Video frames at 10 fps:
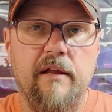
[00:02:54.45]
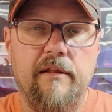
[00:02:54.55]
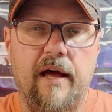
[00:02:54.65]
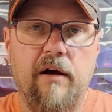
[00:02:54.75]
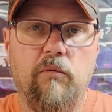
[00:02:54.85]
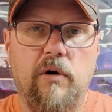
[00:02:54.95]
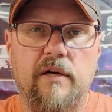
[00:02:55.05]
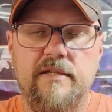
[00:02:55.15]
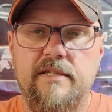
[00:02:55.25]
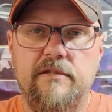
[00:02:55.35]
that
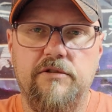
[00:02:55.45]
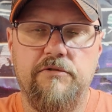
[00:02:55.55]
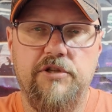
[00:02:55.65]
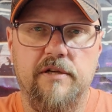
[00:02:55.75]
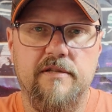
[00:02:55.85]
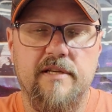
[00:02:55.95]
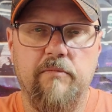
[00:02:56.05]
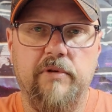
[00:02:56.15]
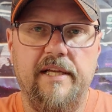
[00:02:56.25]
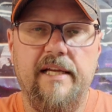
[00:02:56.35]
was just
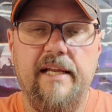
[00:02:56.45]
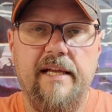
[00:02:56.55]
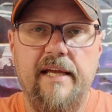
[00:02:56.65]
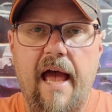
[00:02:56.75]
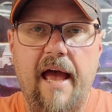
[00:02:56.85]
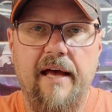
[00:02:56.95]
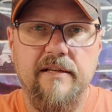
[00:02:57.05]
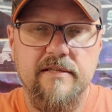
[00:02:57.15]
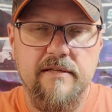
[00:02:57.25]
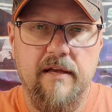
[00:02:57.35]
simply getting
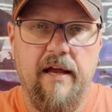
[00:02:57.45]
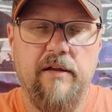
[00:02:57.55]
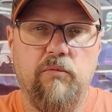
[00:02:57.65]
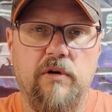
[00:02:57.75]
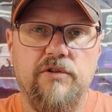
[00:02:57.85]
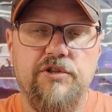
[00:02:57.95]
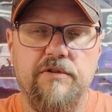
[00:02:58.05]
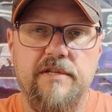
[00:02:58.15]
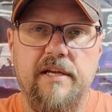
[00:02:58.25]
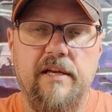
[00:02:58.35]
gas and was
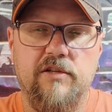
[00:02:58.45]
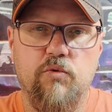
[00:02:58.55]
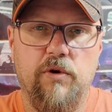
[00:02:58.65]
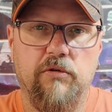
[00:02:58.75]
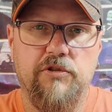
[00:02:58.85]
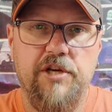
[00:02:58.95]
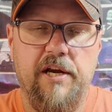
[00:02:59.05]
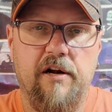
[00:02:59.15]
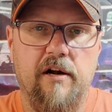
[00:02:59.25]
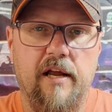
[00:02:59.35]
using his
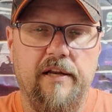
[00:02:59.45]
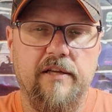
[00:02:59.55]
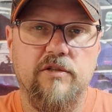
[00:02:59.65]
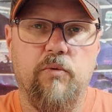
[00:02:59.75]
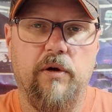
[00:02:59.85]
wheelchair, and his